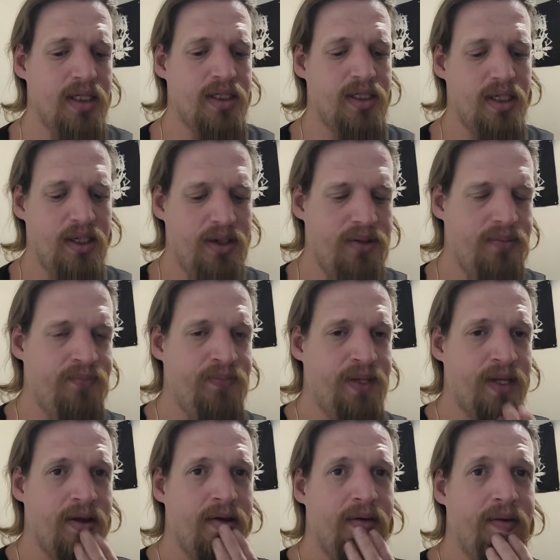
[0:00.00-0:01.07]
So,
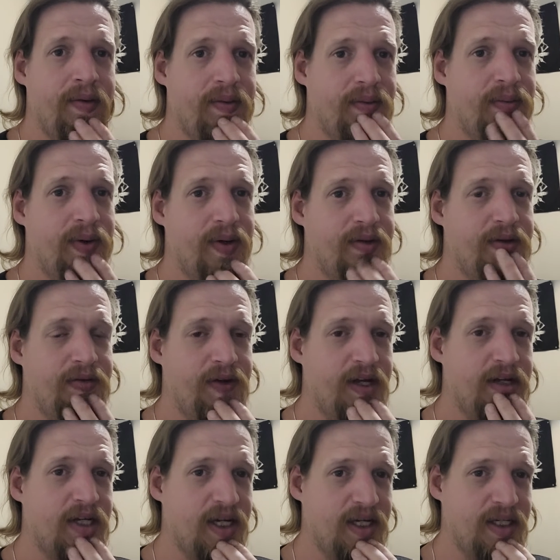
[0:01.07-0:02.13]
the
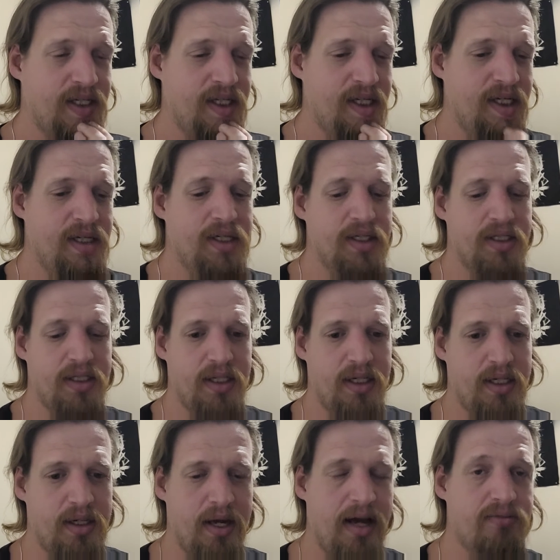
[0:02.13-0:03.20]
Phoenix Concert Theatre is
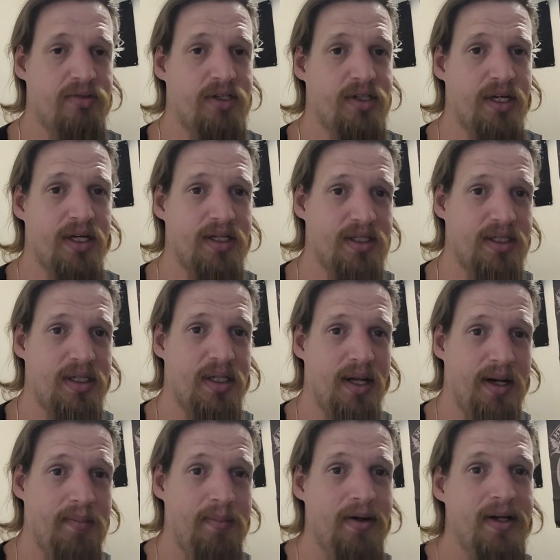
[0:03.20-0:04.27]
like an average sized
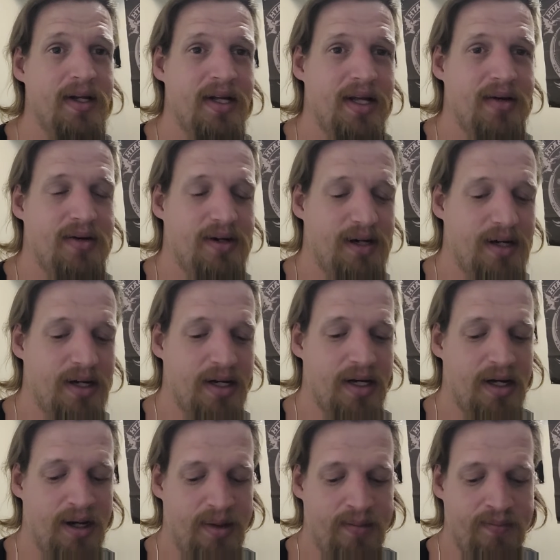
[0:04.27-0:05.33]
club where,
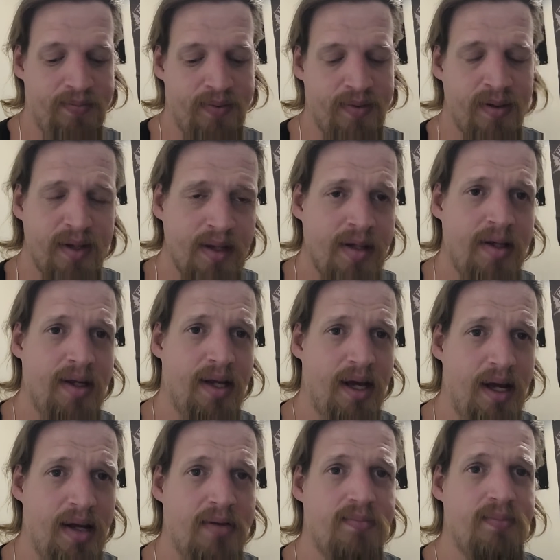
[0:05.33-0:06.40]
um,
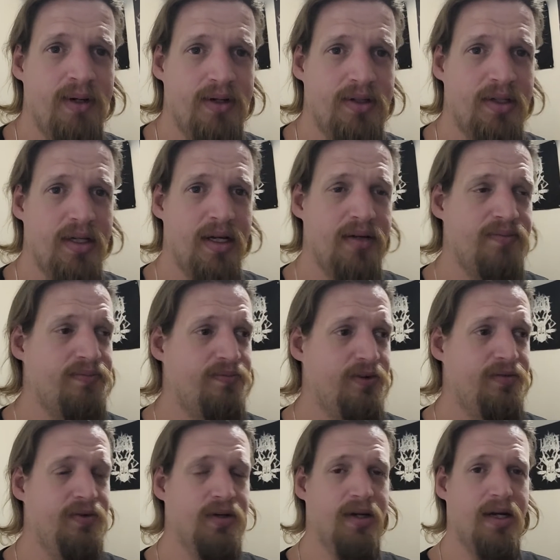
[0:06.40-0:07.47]
yeah, most I
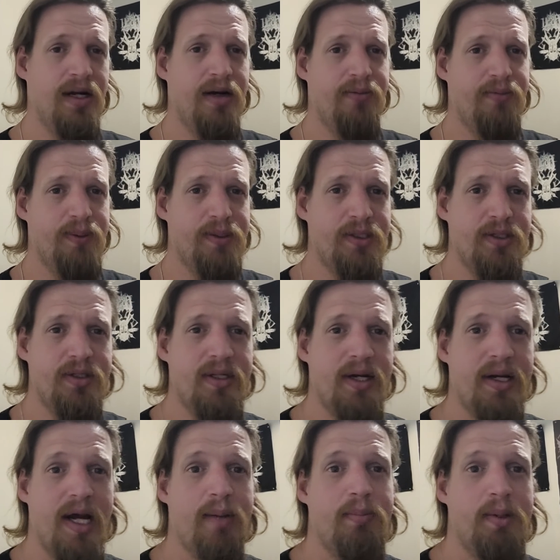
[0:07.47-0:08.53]
reviewed a couple shows
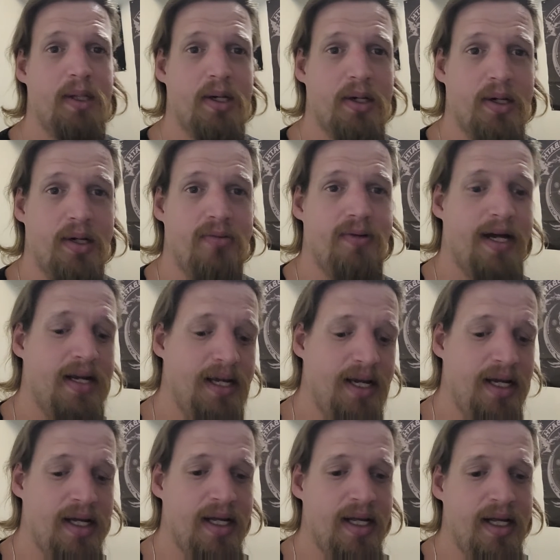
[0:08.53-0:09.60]
that happened there
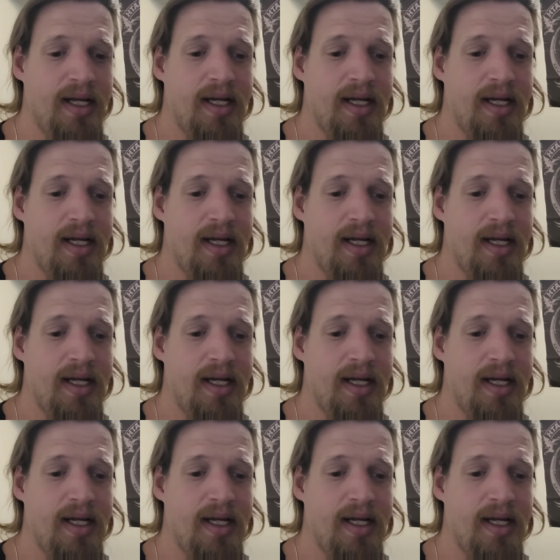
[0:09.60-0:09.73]
already.